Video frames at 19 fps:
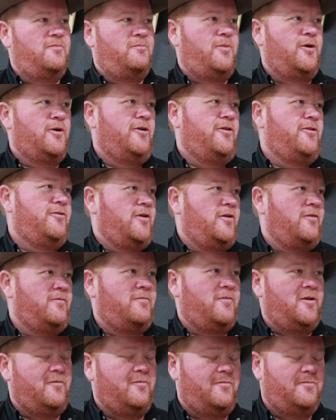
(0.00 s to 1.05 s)
parties have
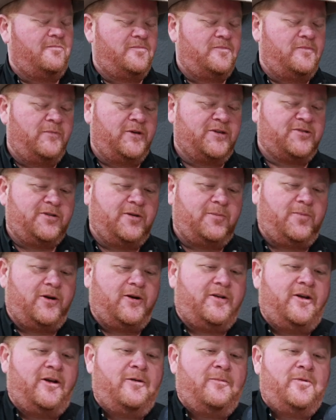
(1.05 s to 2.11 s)
kind of mixed up
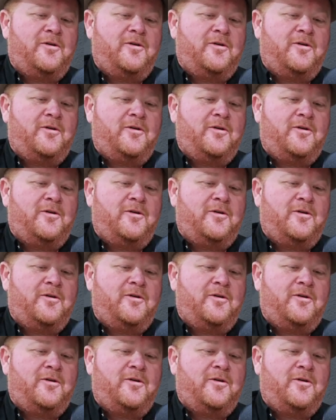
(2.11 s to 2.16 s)
like that.